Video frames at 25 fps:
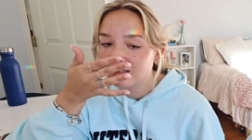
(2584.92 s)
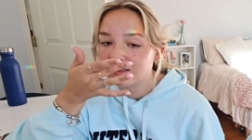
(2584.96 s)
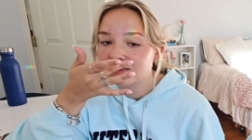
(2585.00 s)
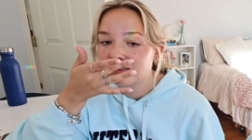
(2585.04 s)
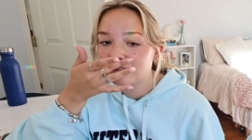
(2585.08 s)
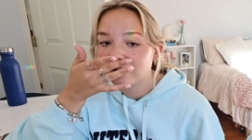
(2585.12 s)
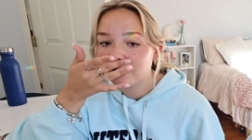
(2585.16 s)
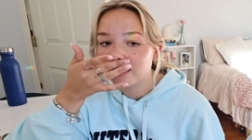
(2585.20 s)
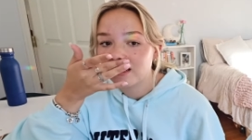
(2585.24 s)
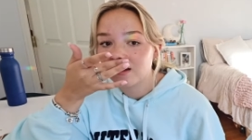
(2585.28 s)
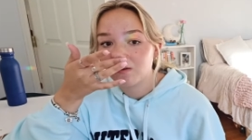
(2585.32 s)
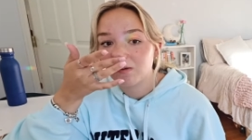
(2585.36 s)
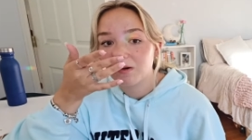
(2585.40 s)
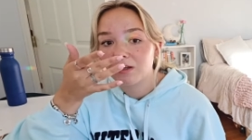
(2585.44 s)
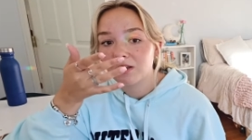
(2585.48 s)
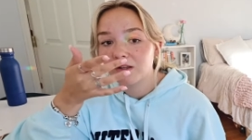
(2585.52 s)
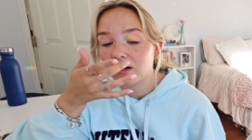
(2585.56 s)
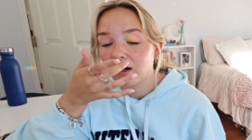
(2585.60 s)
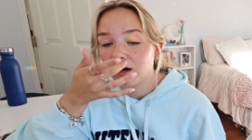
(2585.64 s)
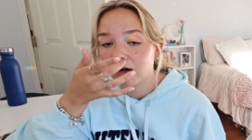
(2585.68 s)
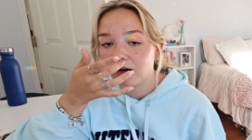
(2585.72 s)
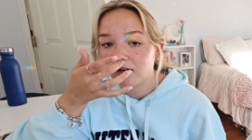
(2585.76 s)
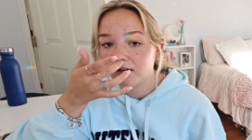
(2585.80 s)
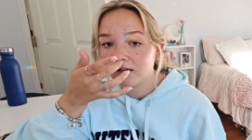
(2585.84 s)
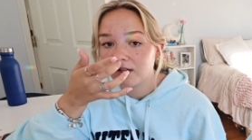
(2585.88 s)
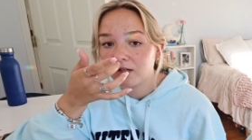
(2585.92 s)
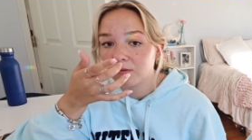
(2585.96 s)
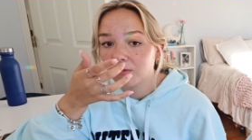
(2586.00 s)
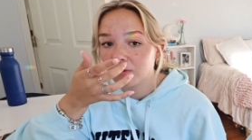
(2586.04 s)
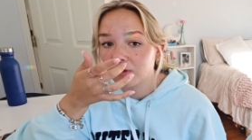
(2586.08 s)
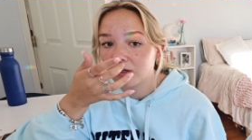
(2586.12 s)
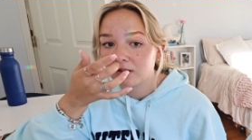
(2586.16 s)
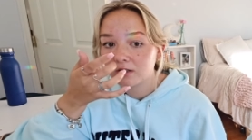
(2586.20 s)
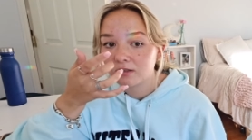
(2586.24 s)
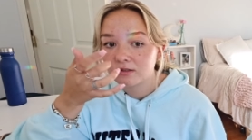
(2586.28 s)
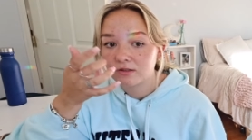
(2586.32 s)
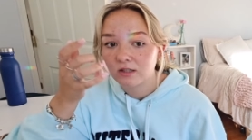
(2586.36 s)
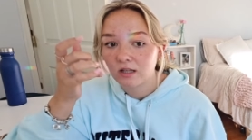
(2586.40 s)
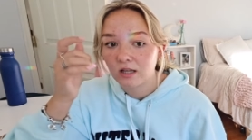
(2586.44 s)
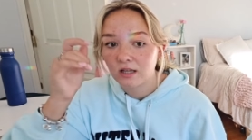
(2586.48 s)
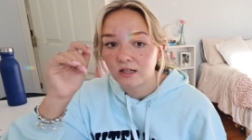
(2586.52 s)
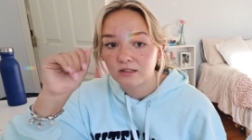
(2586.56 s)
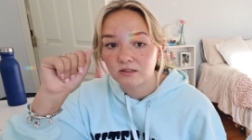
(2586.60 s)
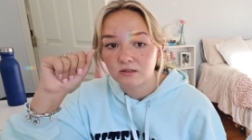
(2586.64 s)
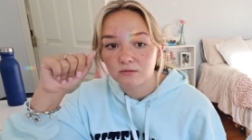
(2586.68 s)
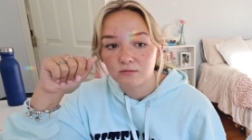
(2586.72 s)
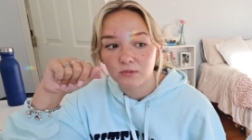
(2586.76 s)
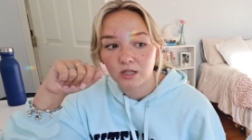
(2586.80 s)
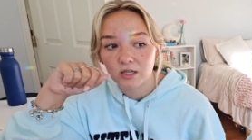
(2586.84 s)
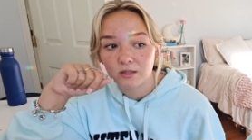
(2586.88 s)
is like with audiobooks, like
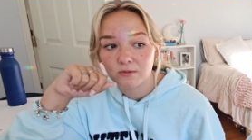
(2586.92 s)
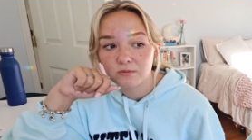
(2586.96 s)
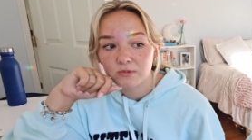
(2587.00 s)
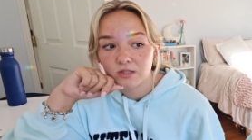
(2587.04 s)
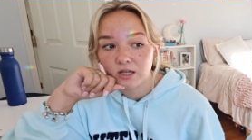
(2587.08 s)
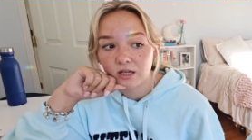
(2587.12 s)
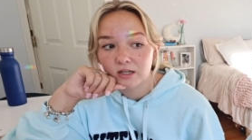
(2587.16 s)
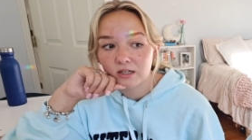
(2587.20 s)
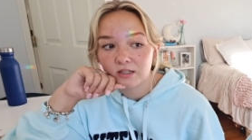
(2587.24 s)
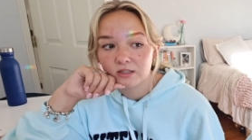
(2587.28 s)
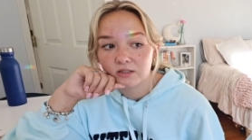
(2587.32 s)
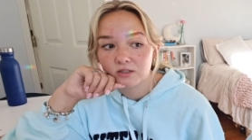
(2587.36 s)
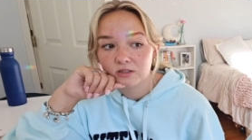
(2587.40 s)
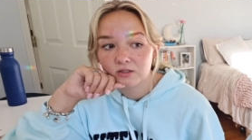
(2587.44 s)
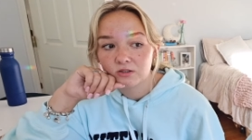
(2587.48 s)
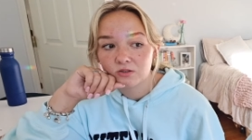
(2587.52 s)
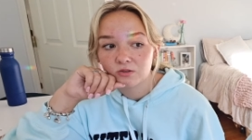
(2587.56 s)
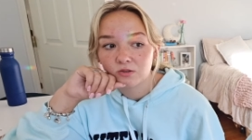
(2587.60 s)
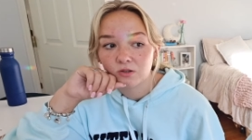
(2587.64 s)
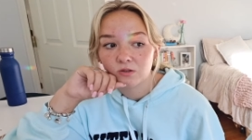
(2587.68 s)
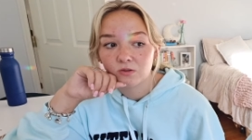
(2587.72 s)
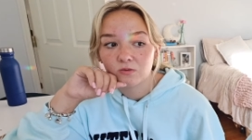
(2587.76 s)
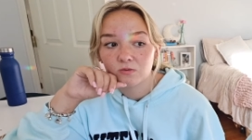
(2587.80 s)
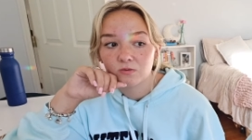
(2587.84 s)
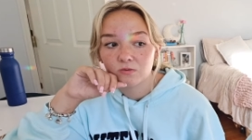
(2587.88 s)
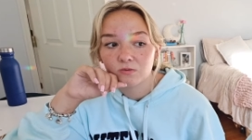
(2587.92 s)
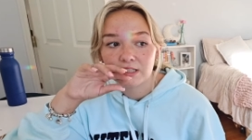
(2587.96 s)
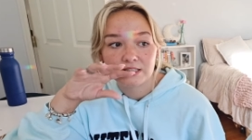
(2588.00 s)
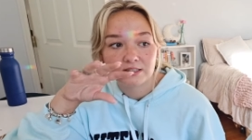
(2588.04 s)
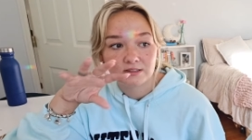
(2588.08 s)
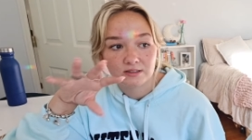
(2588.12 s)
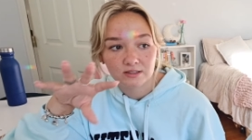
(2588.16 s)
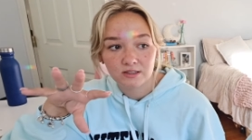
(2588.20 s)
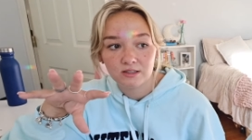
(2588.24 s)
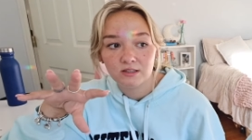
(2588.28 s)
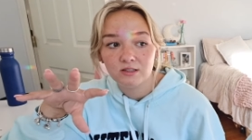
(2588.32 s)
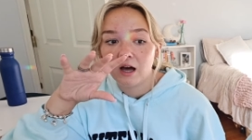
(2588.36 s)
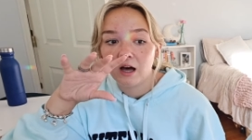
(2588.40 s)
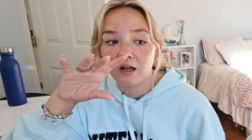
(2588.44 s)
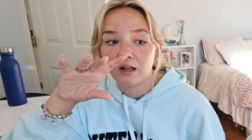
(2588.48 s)
sometimes I just don't listen.